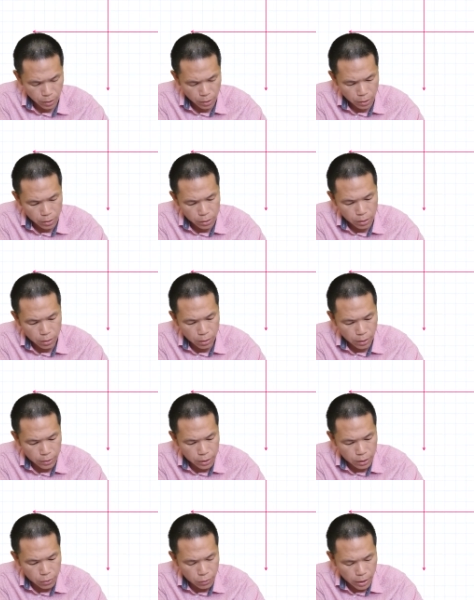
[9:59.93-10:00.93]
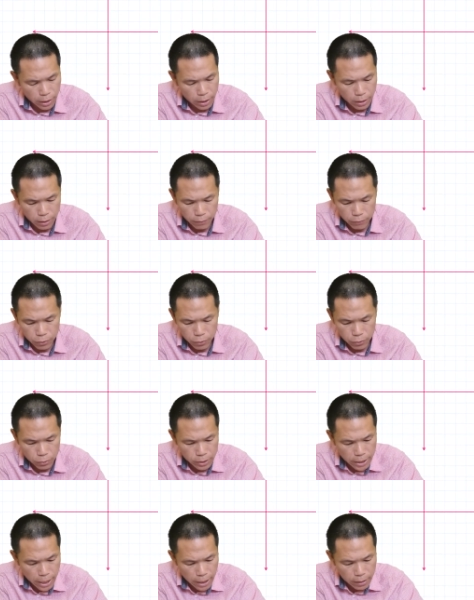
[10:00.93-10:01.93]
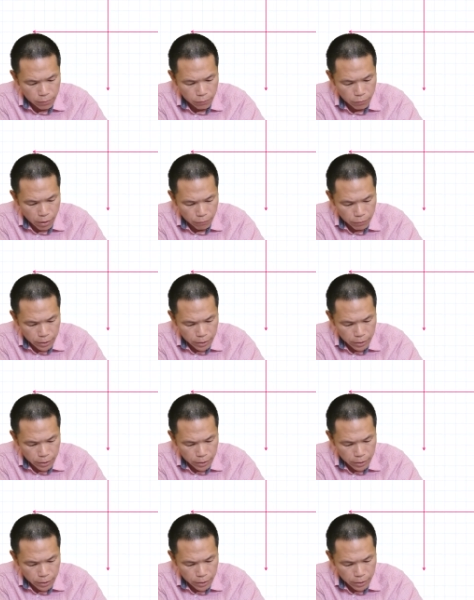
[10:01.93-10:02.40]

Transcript: So I just write negative 2, 10 roughly